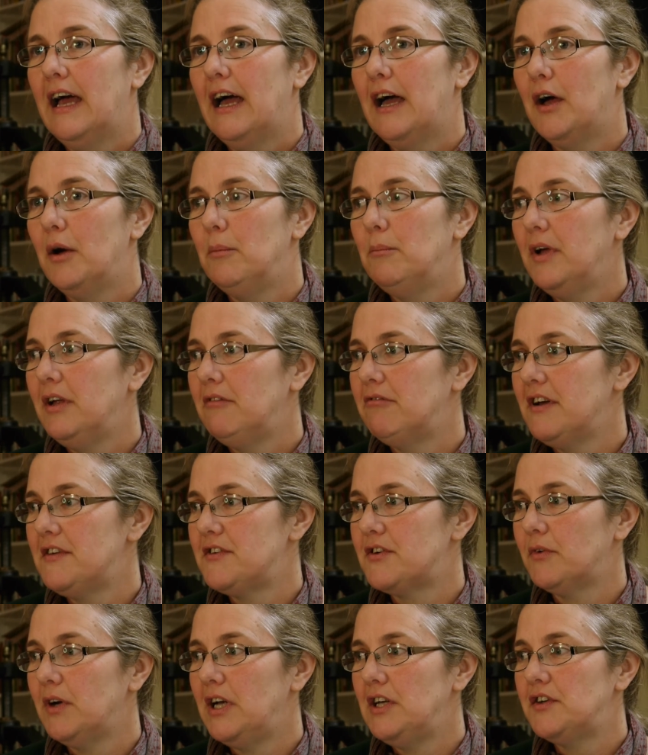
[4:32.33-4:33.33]
In
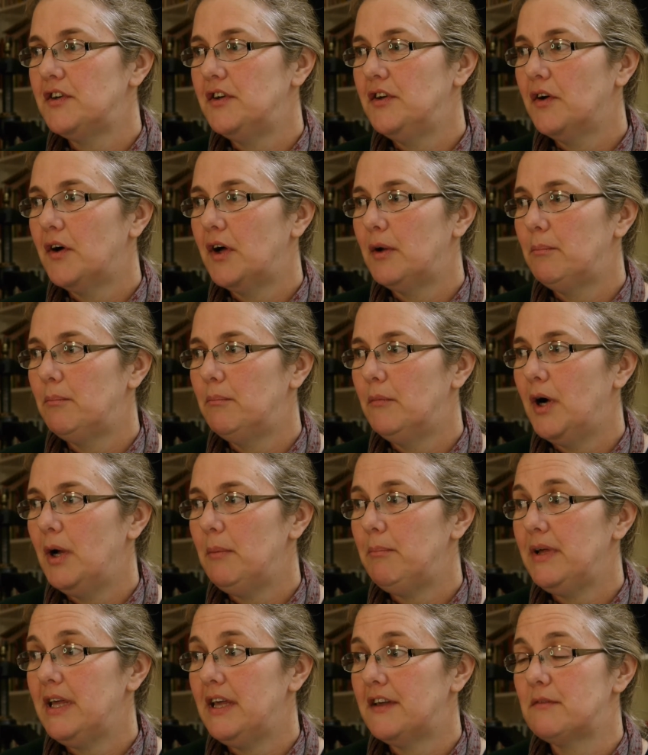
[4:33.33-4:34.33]
restoration, I
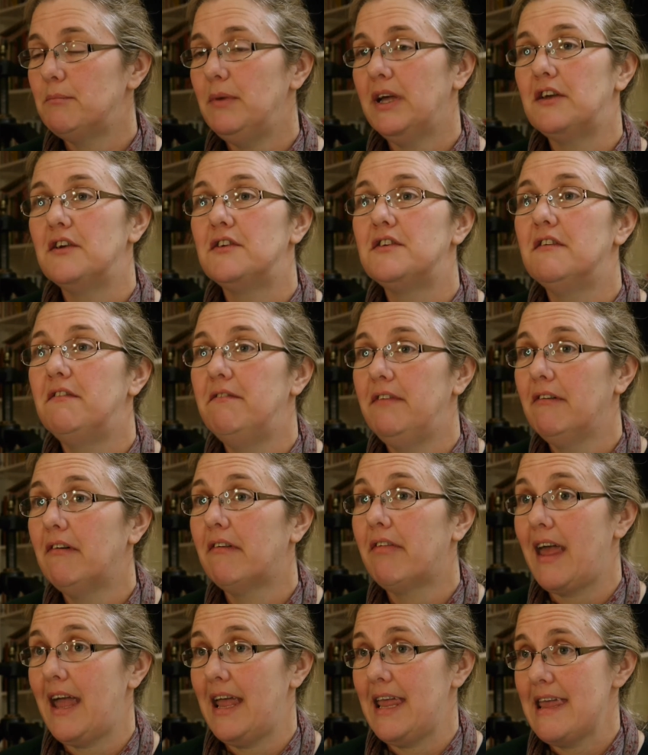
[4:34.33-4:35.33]
might be expected to
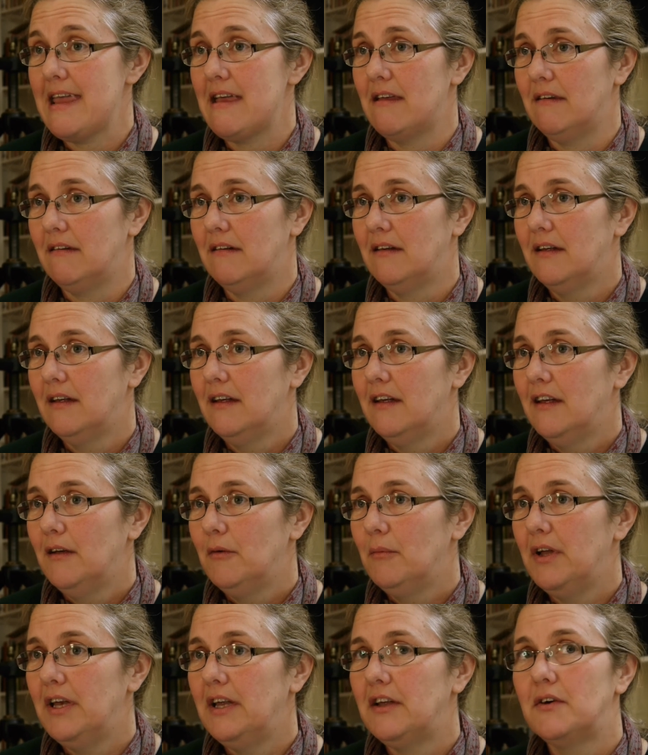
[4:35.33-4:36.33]
fill that in,
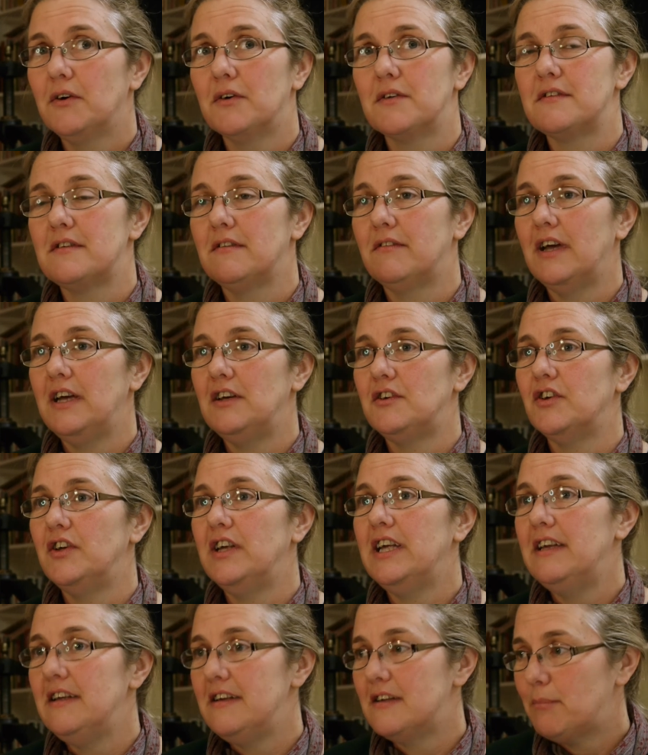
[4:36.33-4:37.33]
but in
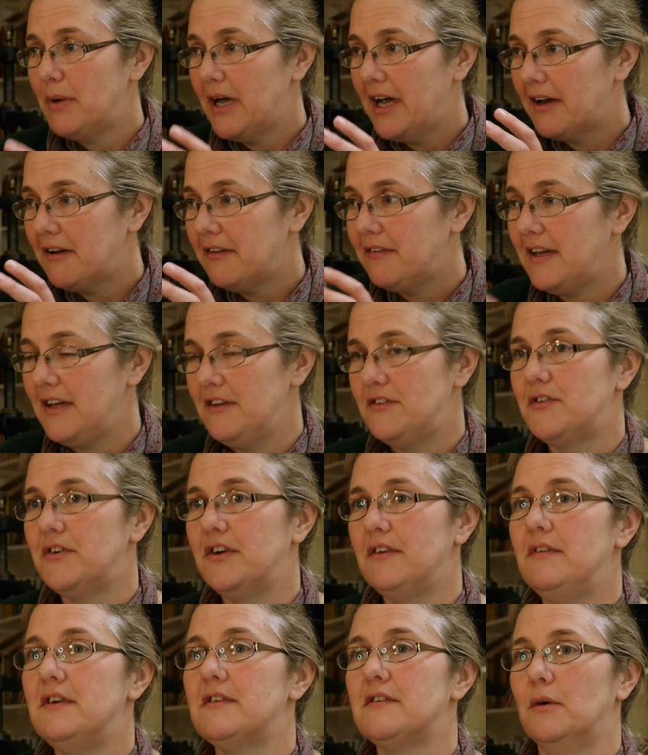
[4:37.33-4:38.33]
conservation, it is part of the
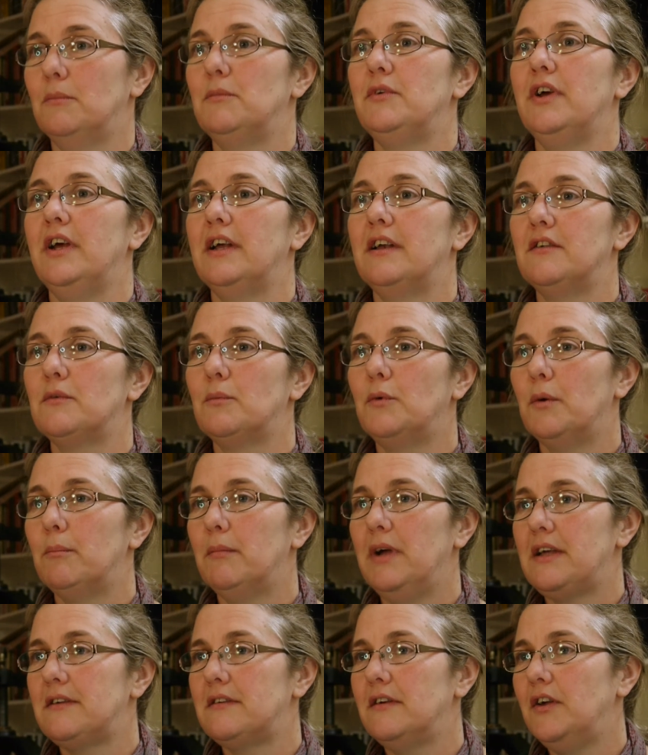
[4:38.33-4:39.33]
history of this object. It's what
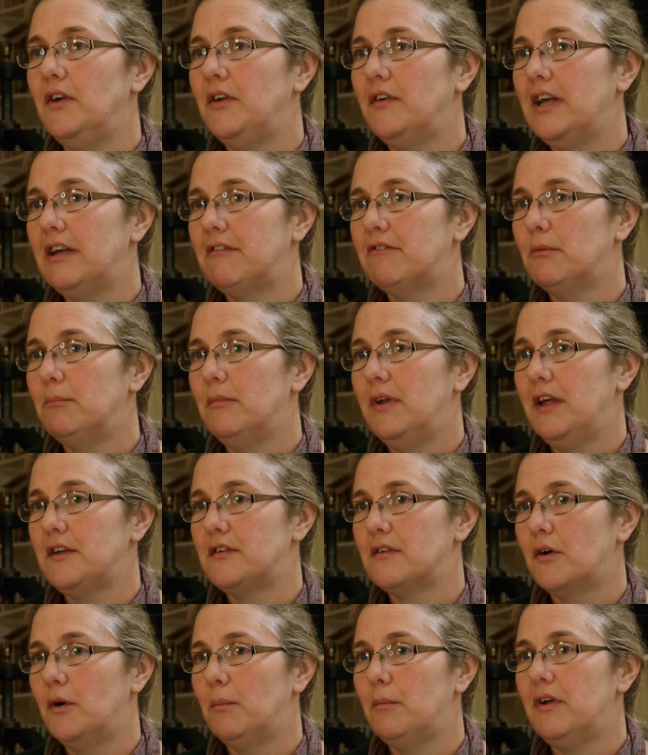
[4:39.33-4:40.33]
makes it unique from the
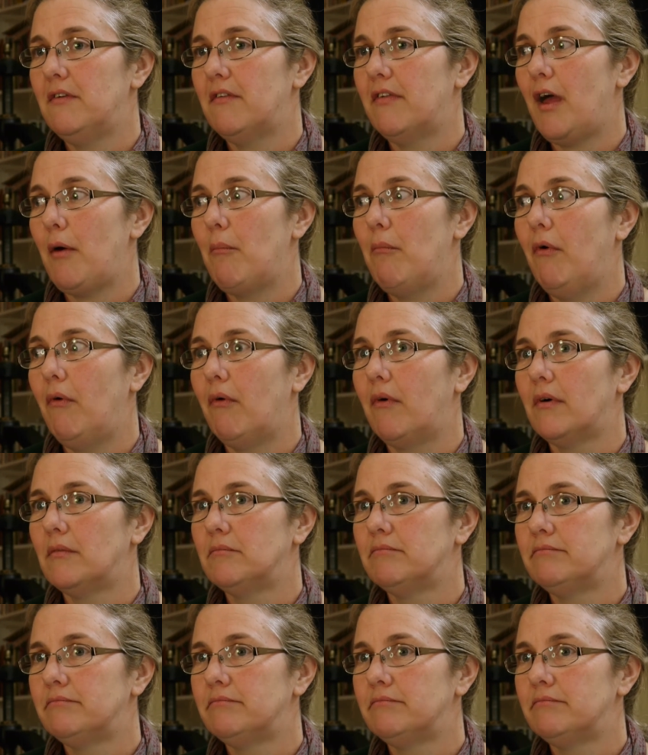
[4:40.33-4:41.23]
next copy of that book.